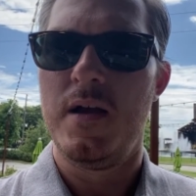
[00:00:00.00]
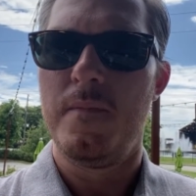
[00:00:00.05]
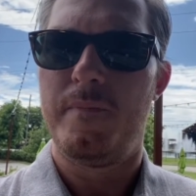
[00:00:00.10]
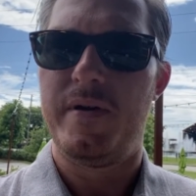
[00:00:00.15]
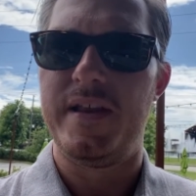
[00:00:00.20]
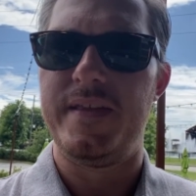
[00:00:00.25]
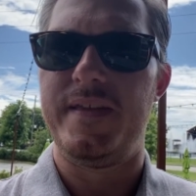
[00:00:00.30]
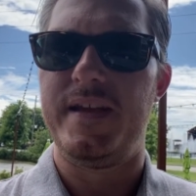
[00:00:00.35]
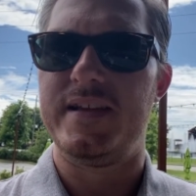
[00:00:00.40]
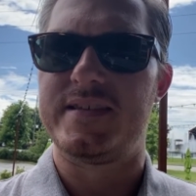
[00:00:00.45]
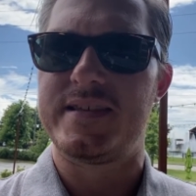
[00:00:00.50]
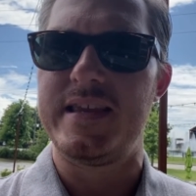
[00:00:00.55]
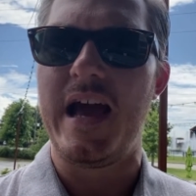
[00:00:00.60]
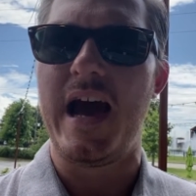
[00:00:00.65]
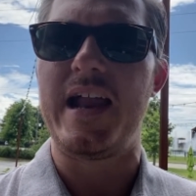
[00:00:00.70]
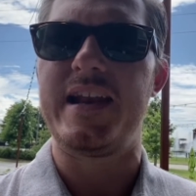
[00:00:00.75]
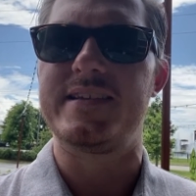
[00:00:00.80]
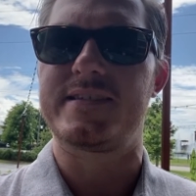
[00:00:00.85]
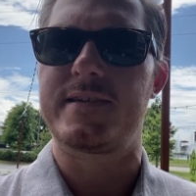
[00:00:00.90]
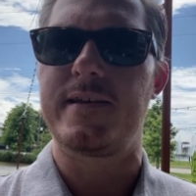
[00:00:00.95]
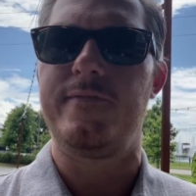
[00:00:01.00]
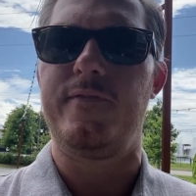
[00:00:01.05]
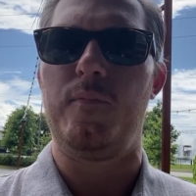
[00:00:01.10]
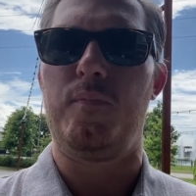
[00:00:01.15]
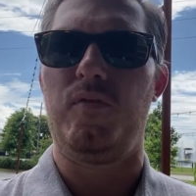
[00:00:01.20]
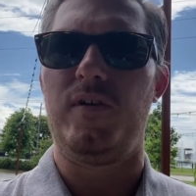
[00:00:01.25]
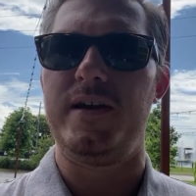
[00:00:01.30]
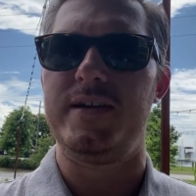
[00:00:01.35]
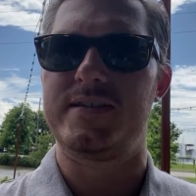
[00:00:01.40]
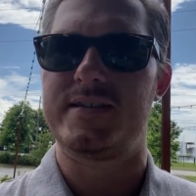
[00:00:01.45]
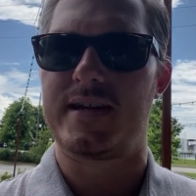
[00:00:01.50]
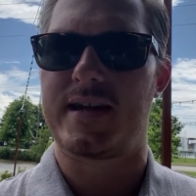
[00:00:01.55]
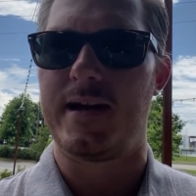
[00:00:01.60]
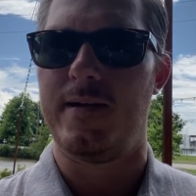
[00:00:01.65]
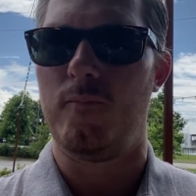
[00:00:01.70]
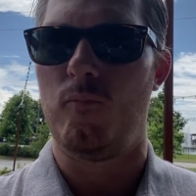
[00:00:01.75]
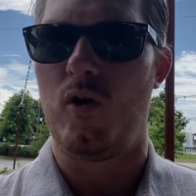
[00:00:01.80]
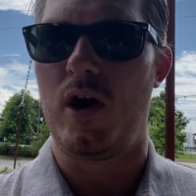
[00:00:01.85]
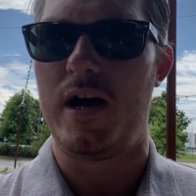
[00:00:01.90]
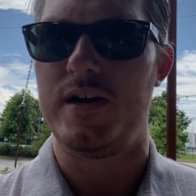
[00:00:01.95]
but it's not as good of a place to
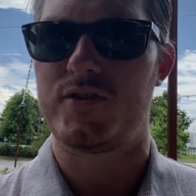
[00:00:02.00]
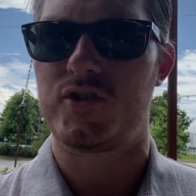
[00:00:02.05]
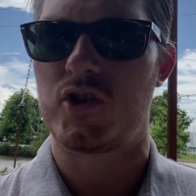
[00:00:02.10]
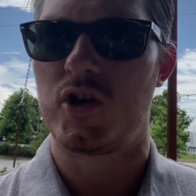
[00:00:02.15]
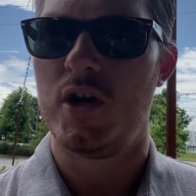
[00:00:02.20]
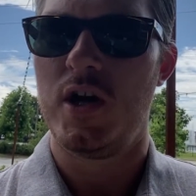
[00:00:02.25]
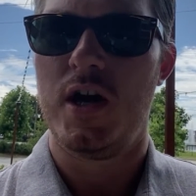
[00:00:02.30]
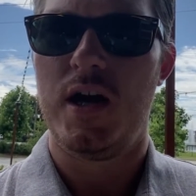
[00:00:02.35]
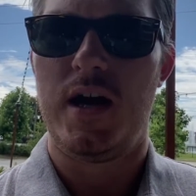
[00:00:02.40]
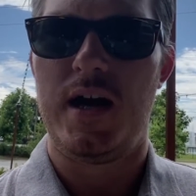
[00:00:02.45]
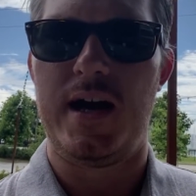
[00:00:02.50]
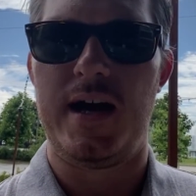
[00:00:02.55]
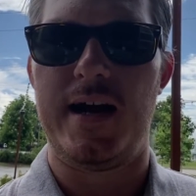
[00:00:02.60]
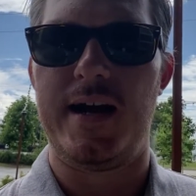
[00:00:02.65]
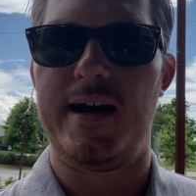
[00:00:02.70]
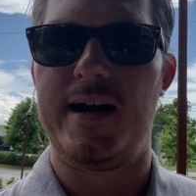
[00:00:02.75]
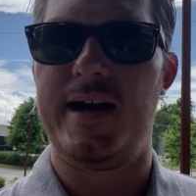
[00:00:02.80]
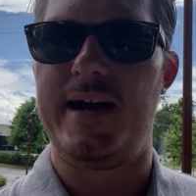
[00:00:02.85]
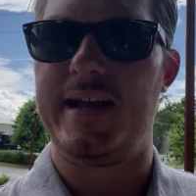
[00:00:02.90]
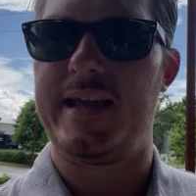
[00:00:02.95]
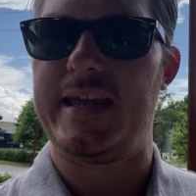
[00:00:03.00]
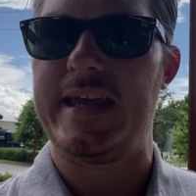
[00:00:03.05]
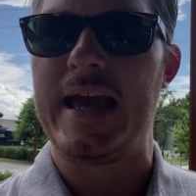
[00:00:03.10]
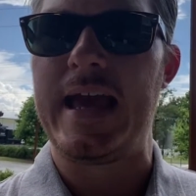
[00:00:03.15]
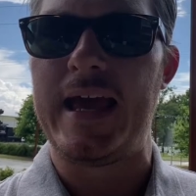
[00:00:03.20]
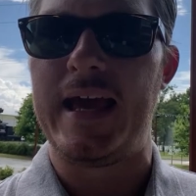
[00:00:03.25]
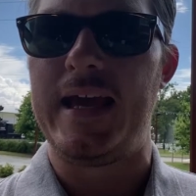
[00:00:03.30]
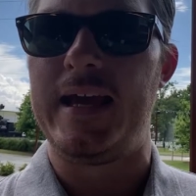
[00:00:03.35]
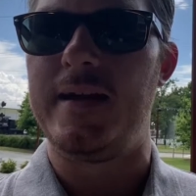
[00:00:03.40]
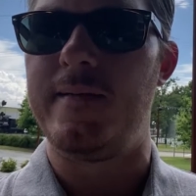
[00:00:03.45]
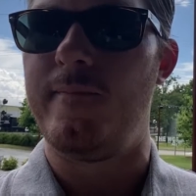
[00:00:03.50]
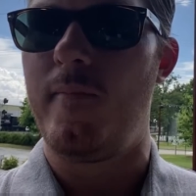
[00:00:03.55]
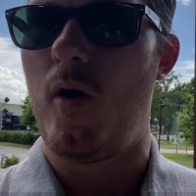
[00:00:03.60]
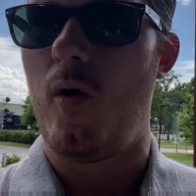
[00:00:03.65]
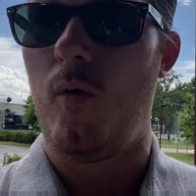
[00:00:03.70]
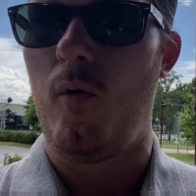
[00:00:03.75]
come watch a game,